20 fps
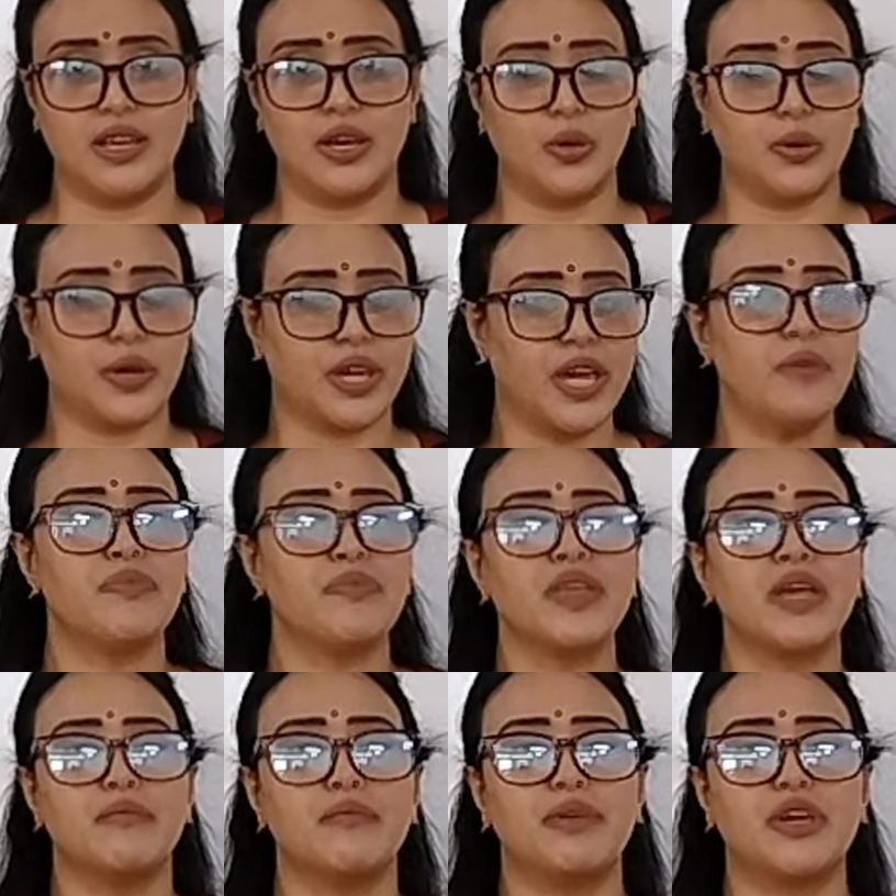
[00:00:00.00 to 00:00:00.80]

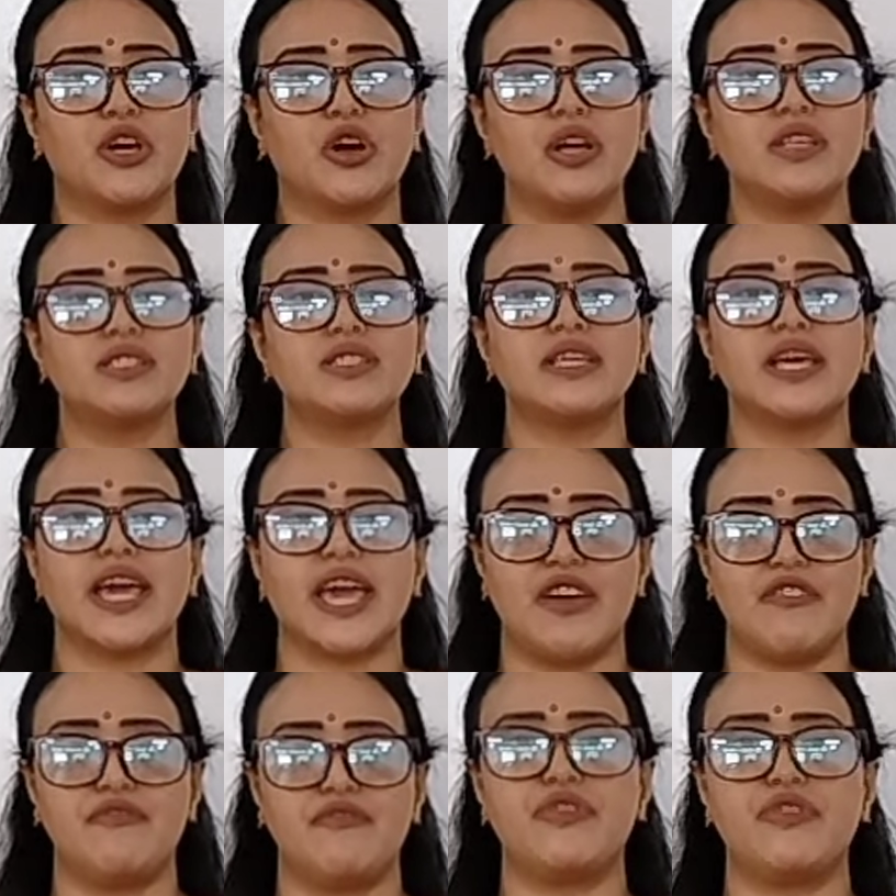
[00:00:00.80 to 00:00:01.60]
Okay, because
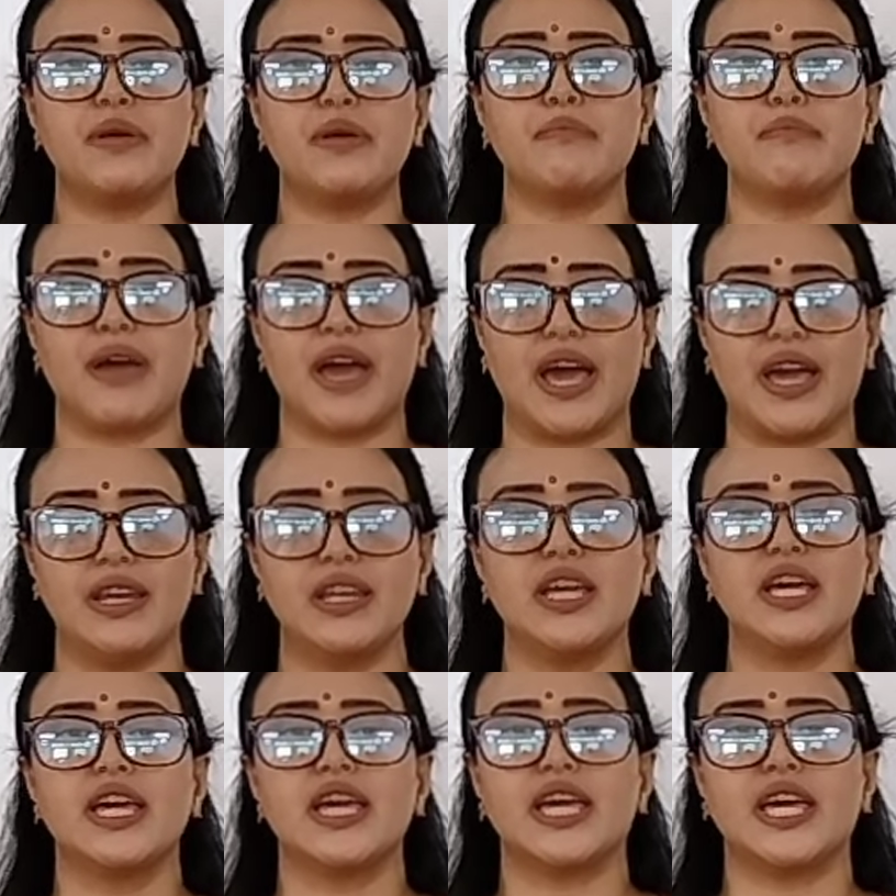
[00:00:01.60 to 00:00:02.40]
every
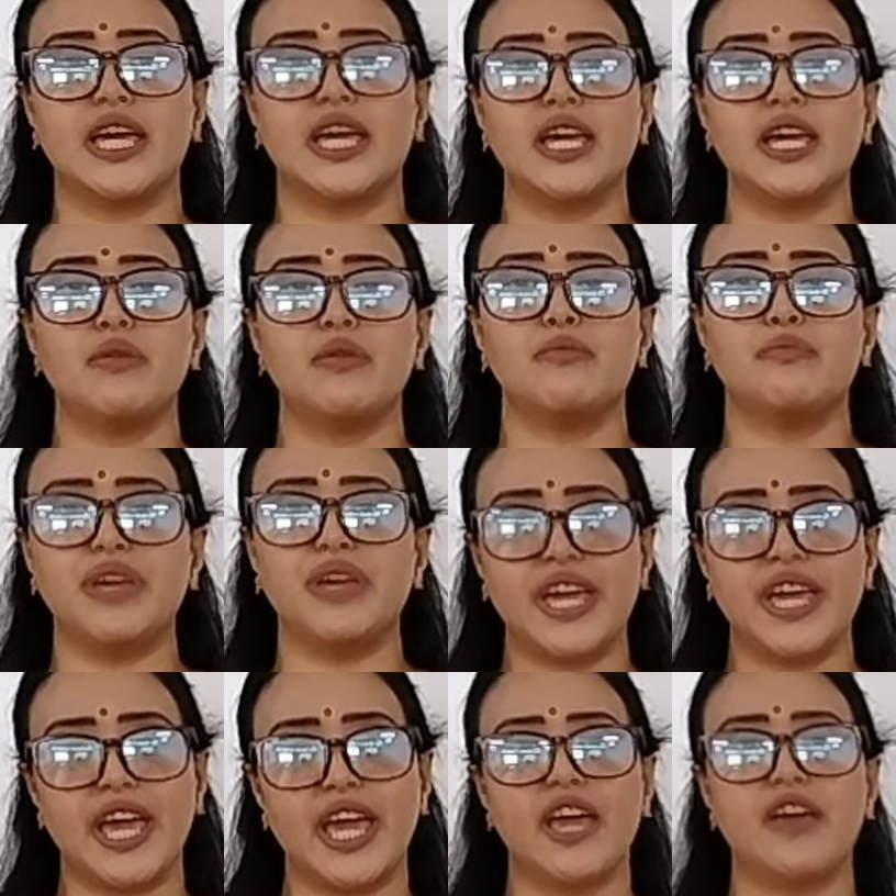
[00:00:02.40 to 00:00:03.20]
man, he
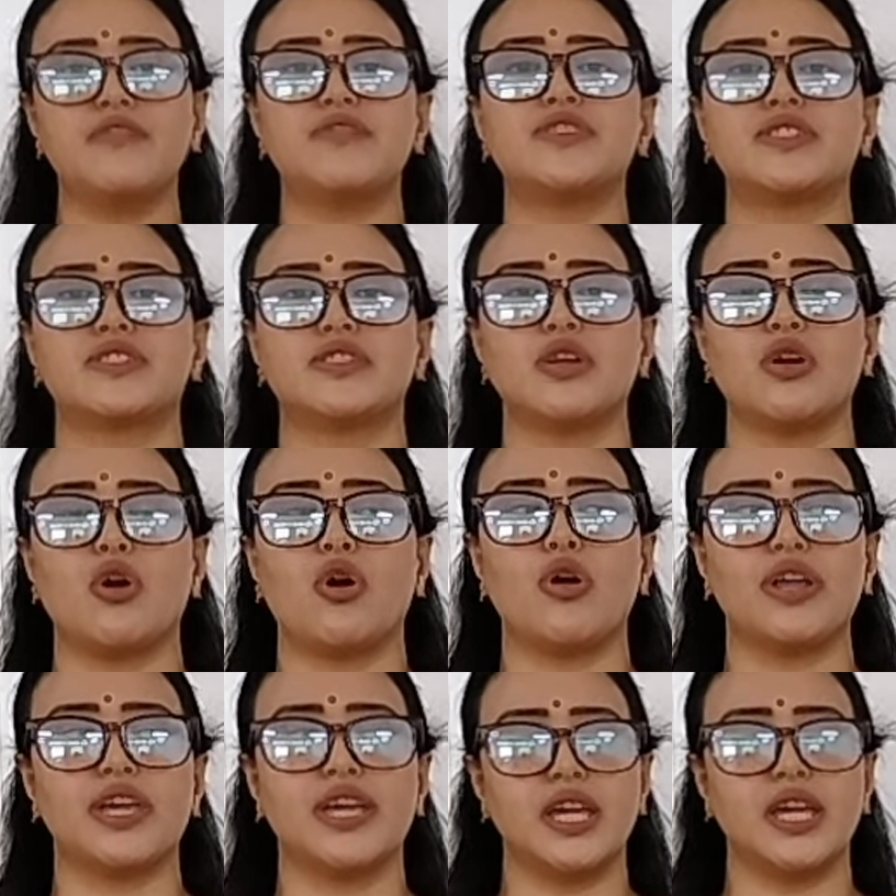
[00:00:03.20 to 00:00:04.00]
behaves
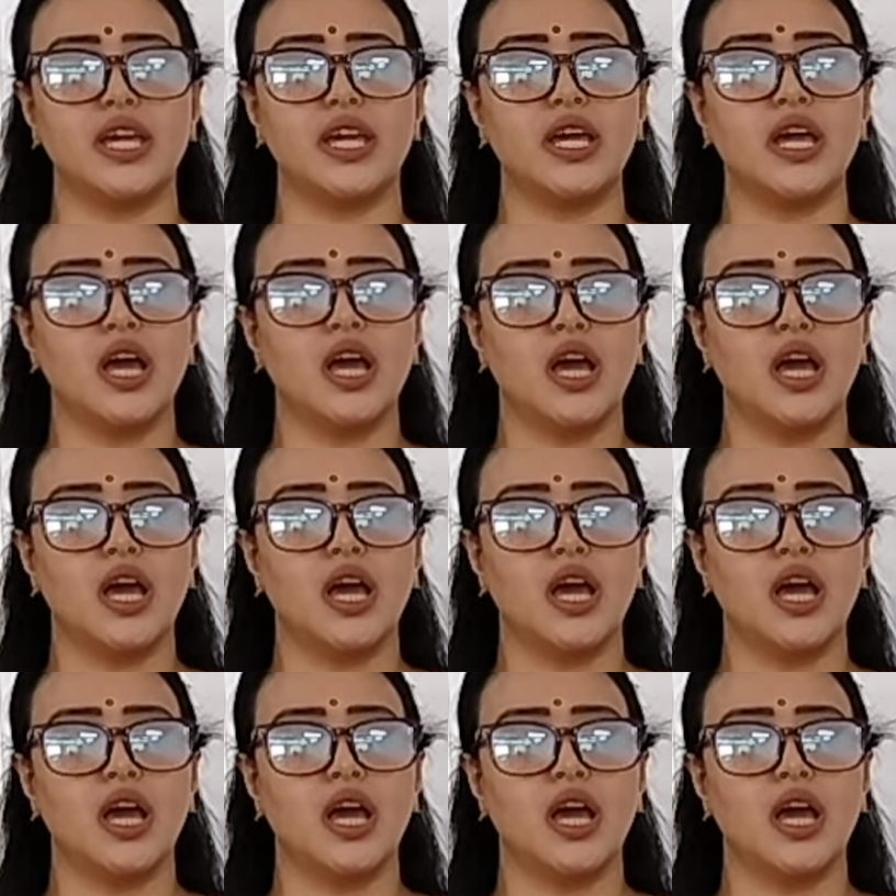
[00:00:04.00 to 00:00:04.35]
or he